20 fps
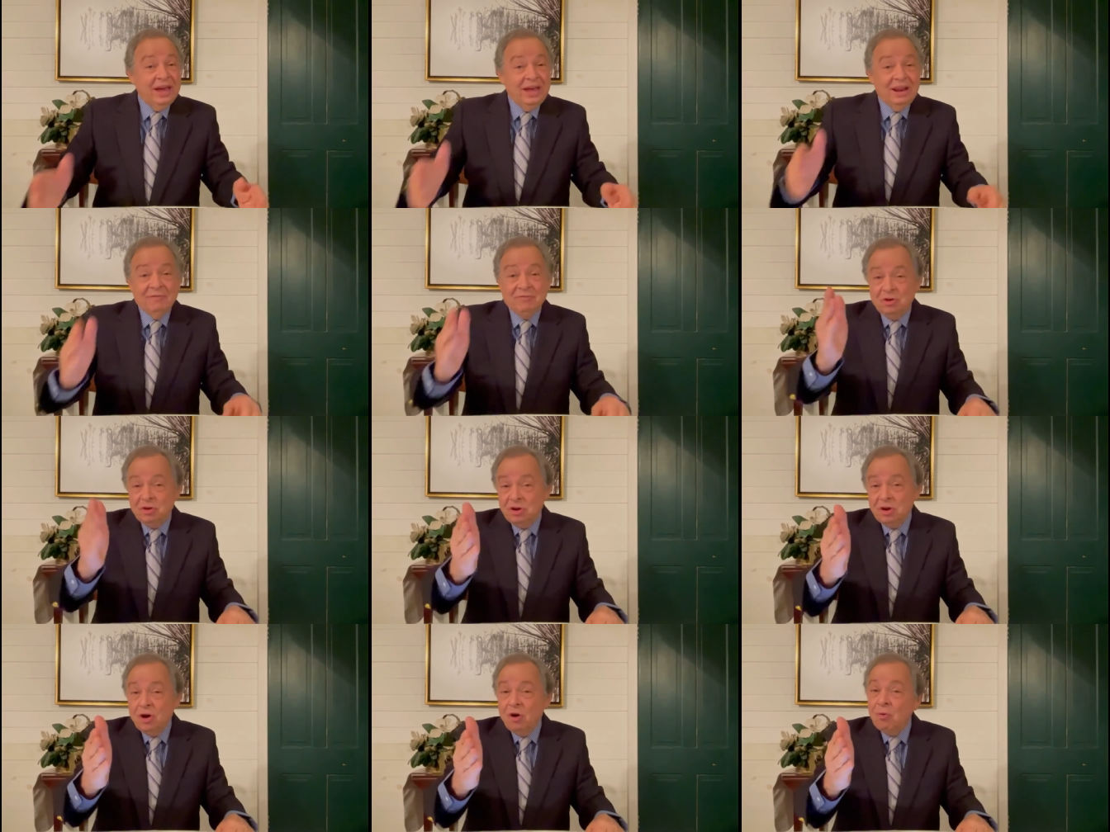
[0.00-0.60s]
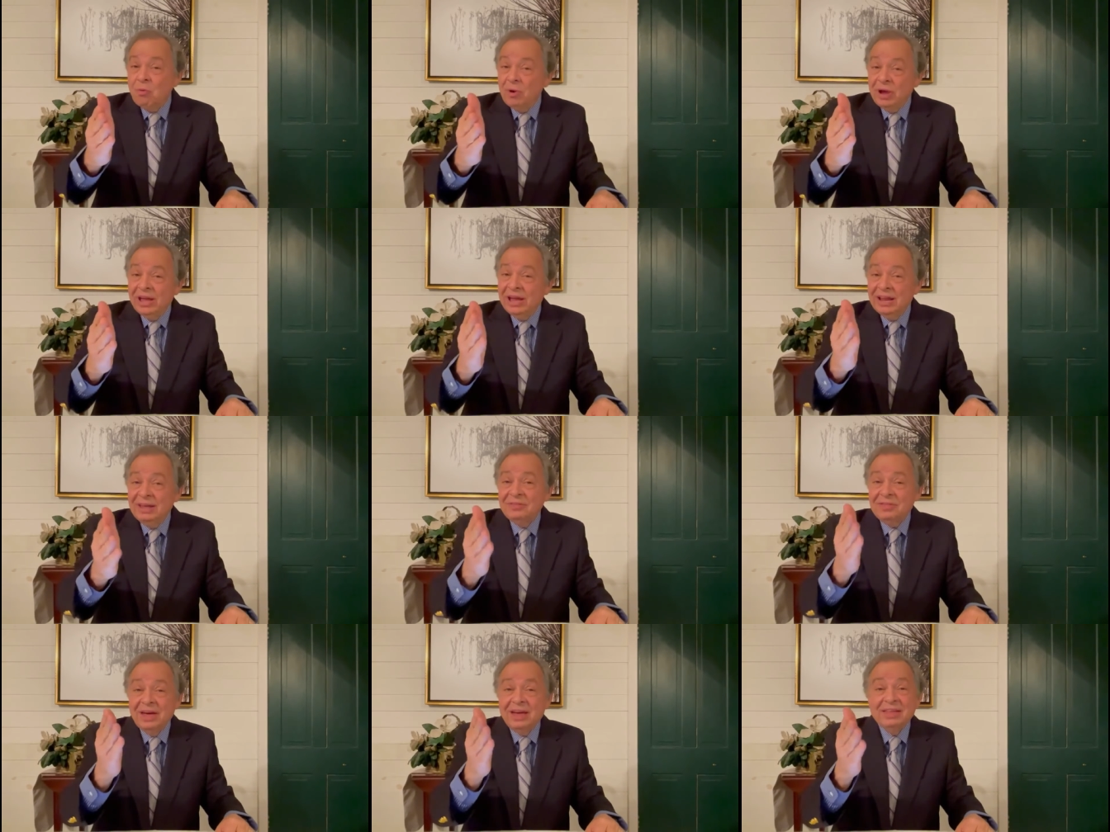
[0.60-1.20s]
And if you know
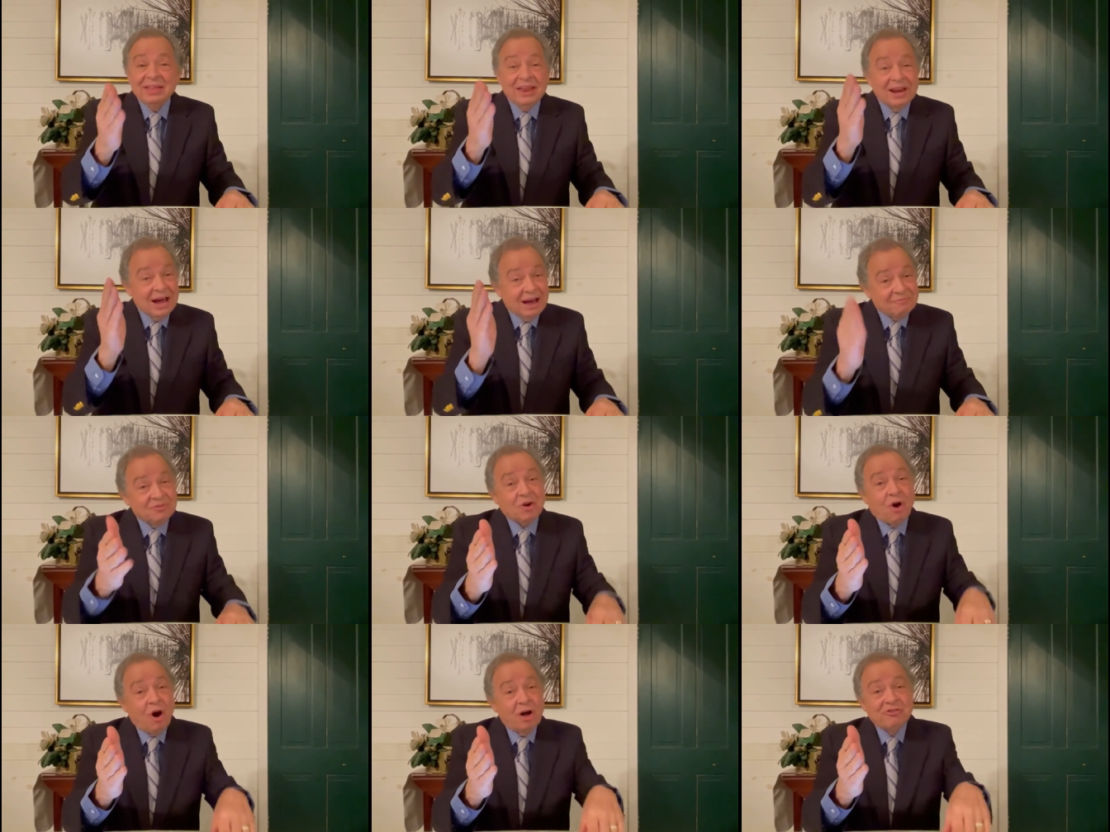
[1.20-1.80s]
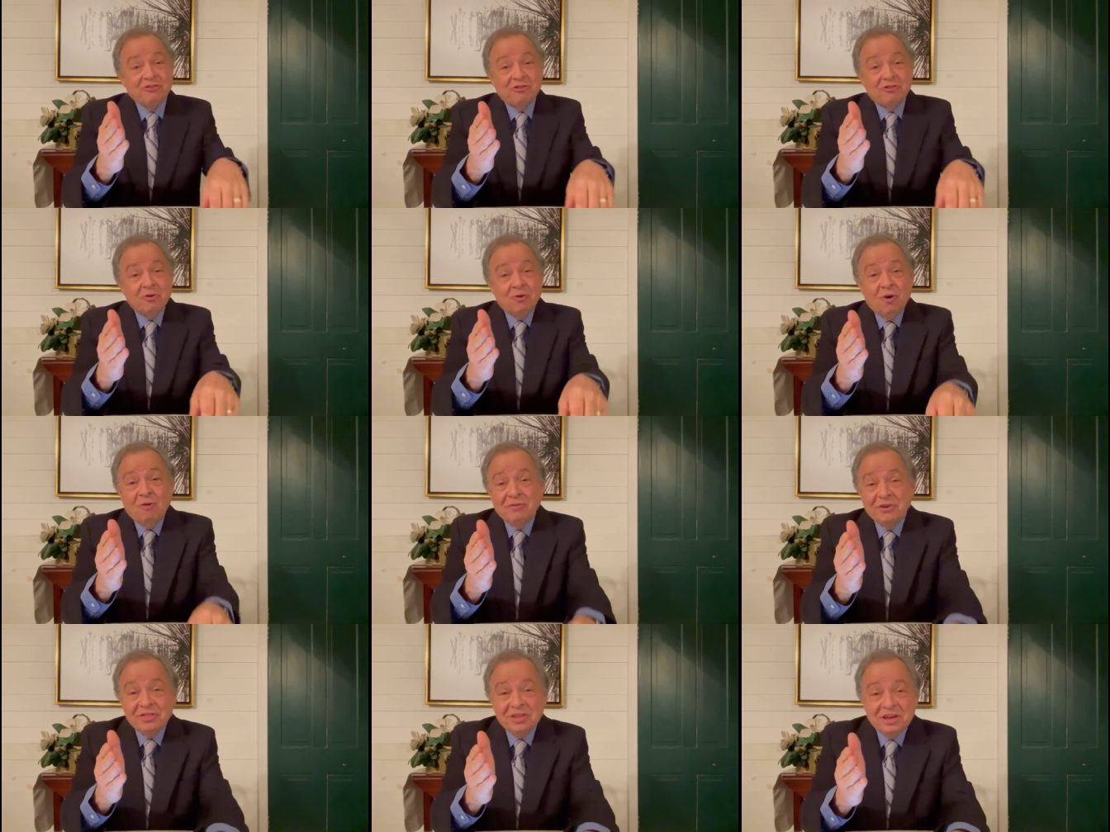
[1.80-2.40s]
anything that I've taught you
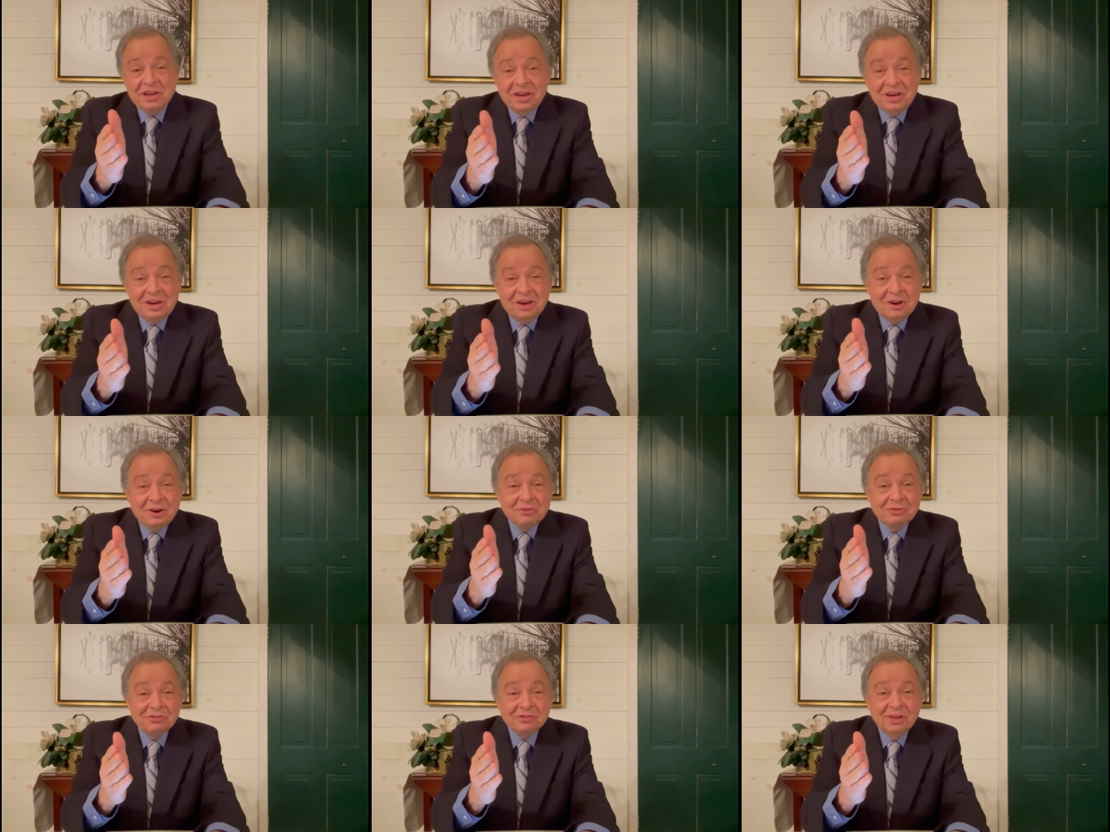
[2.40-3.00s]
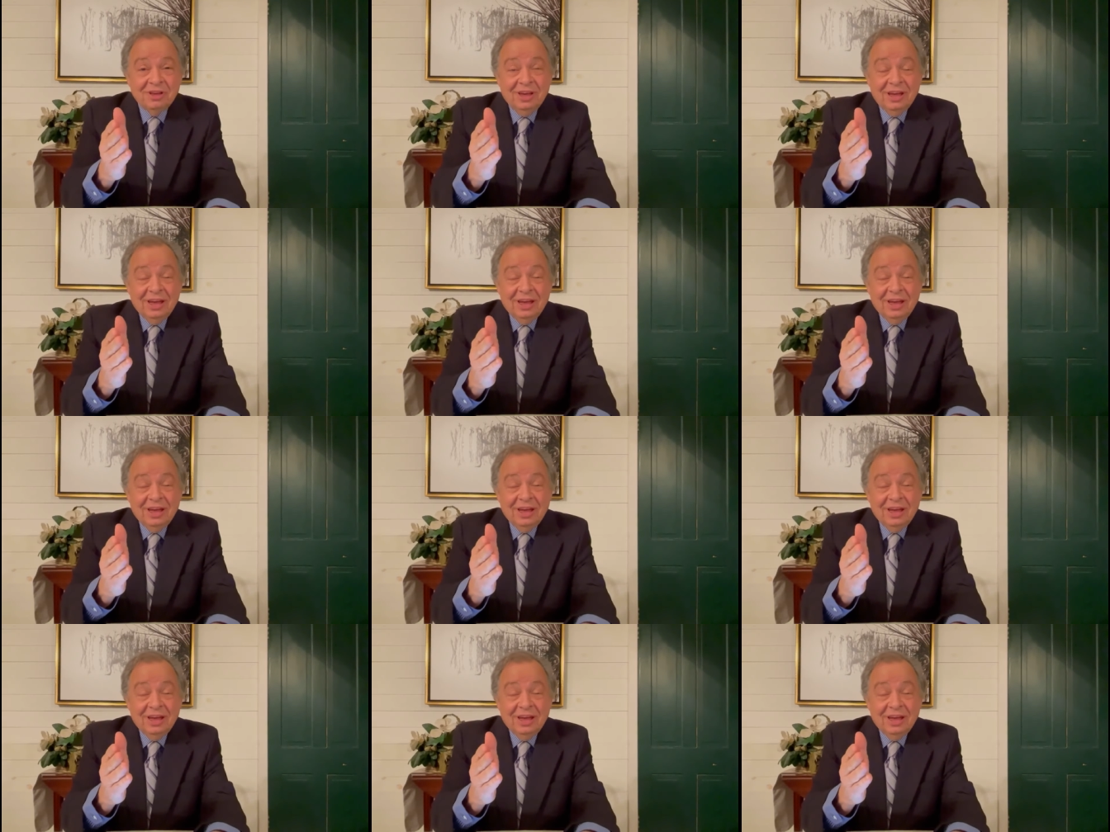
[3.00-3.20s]
over the years,